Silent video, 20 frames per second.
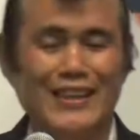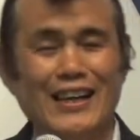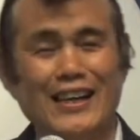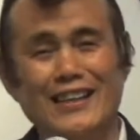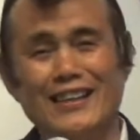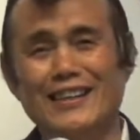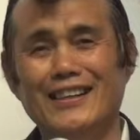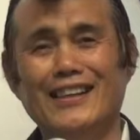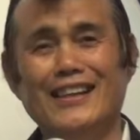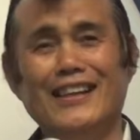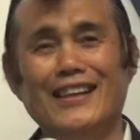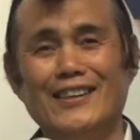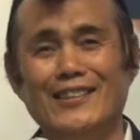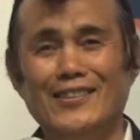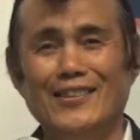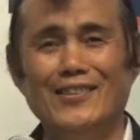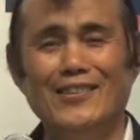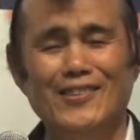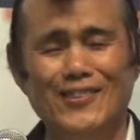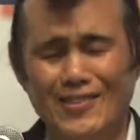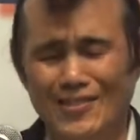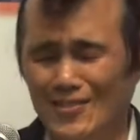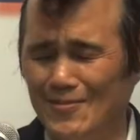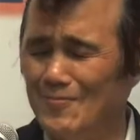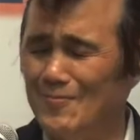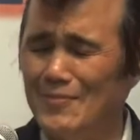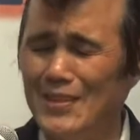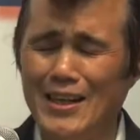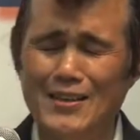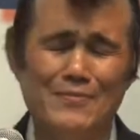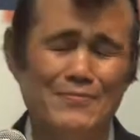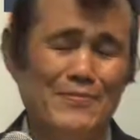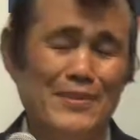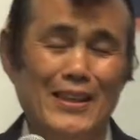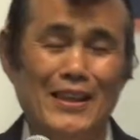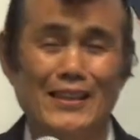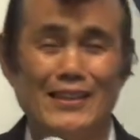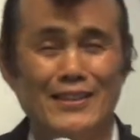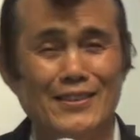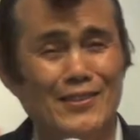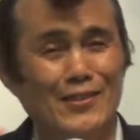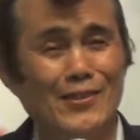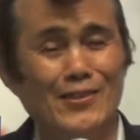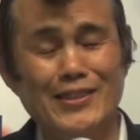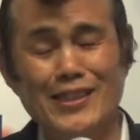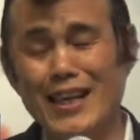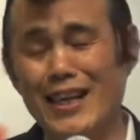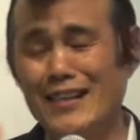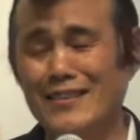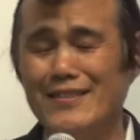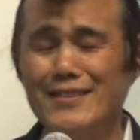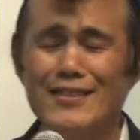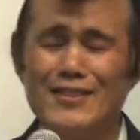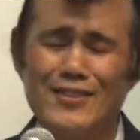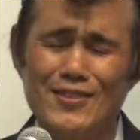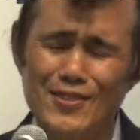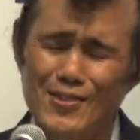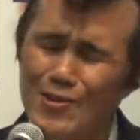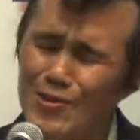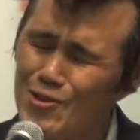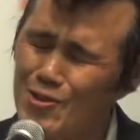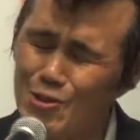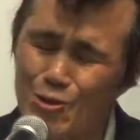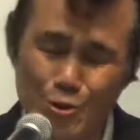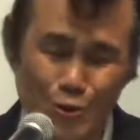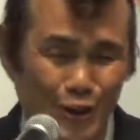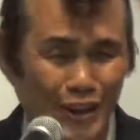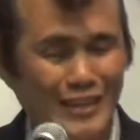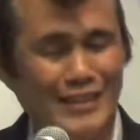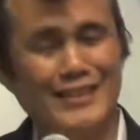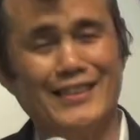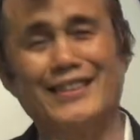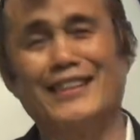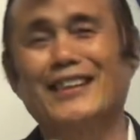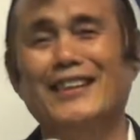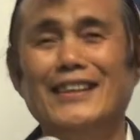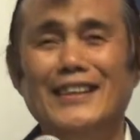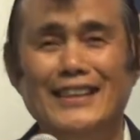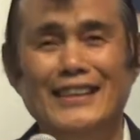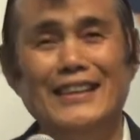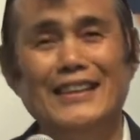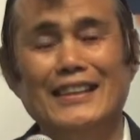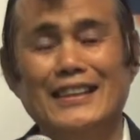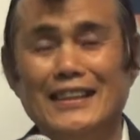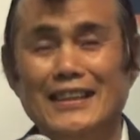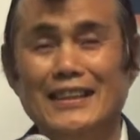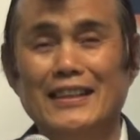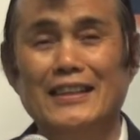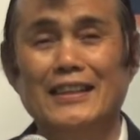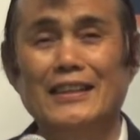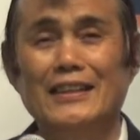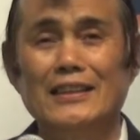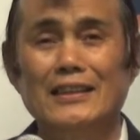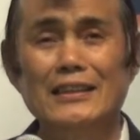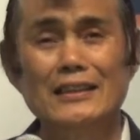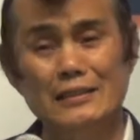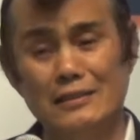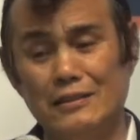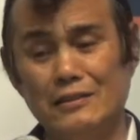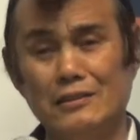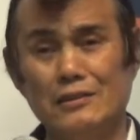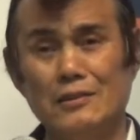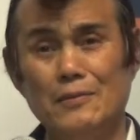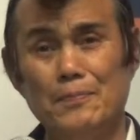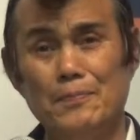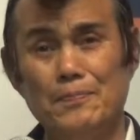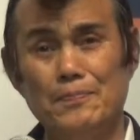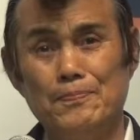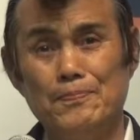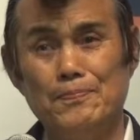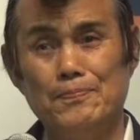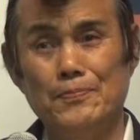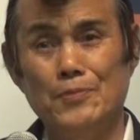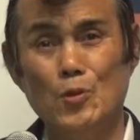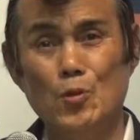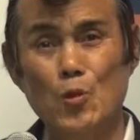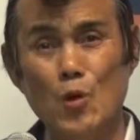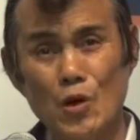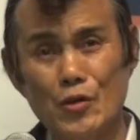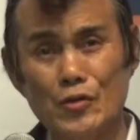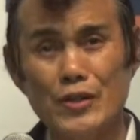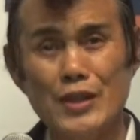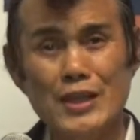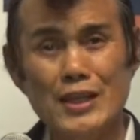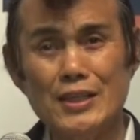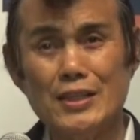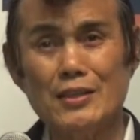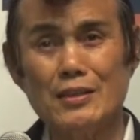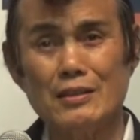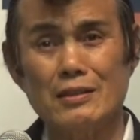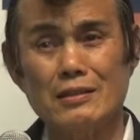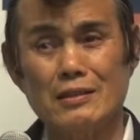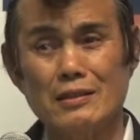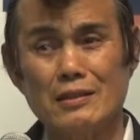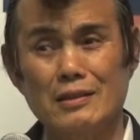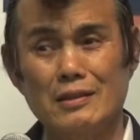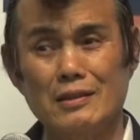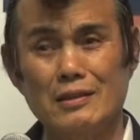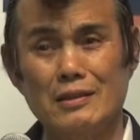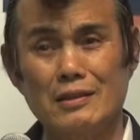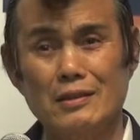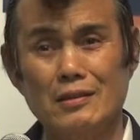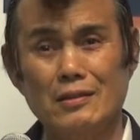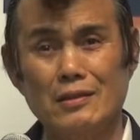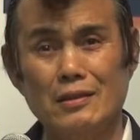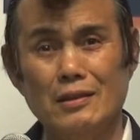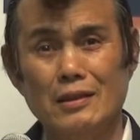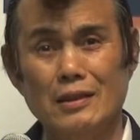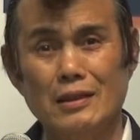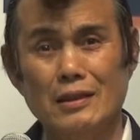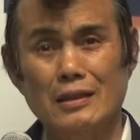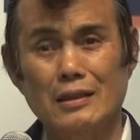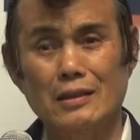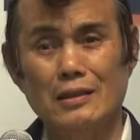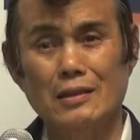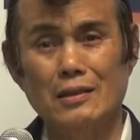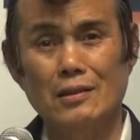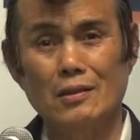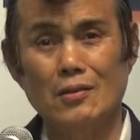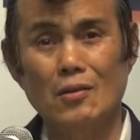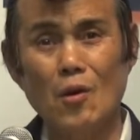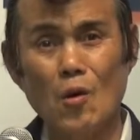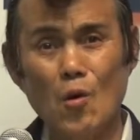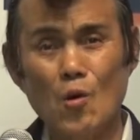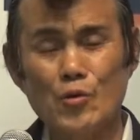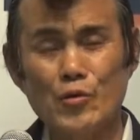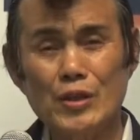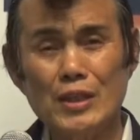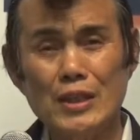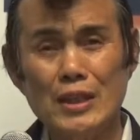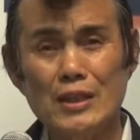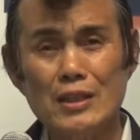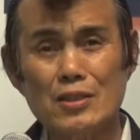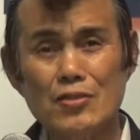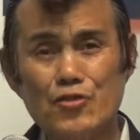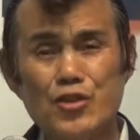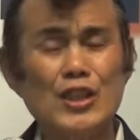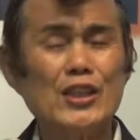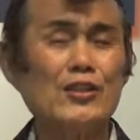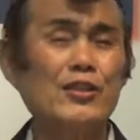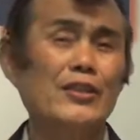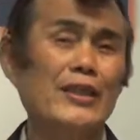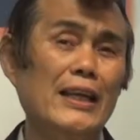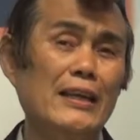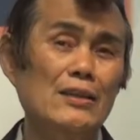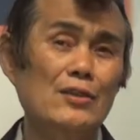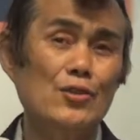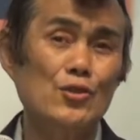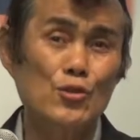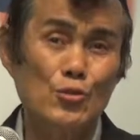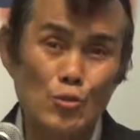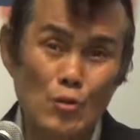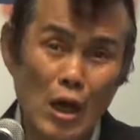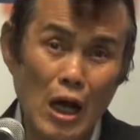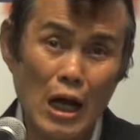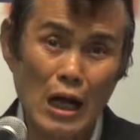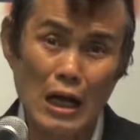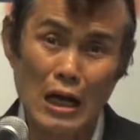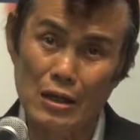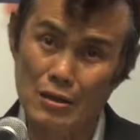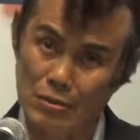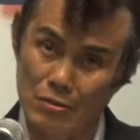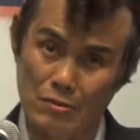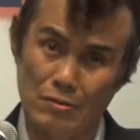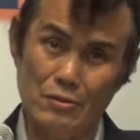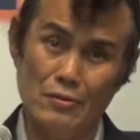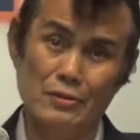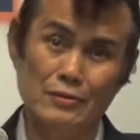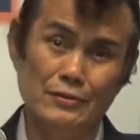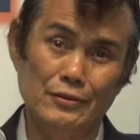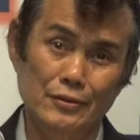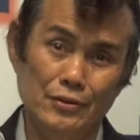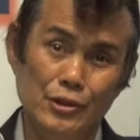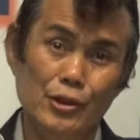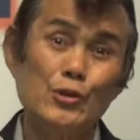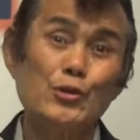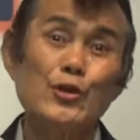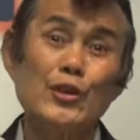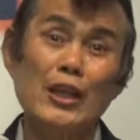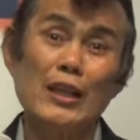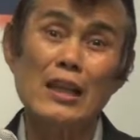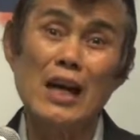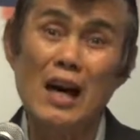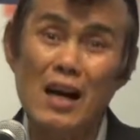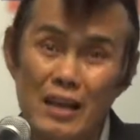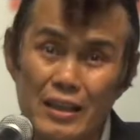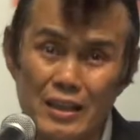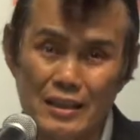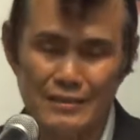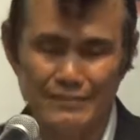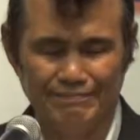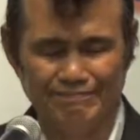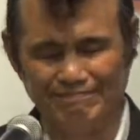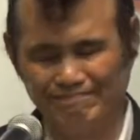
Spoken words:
Hallelujah. Oh, my. So tasty, so sweet. The word is, Lord is sweeter than sugar, you know, sweeter than honey.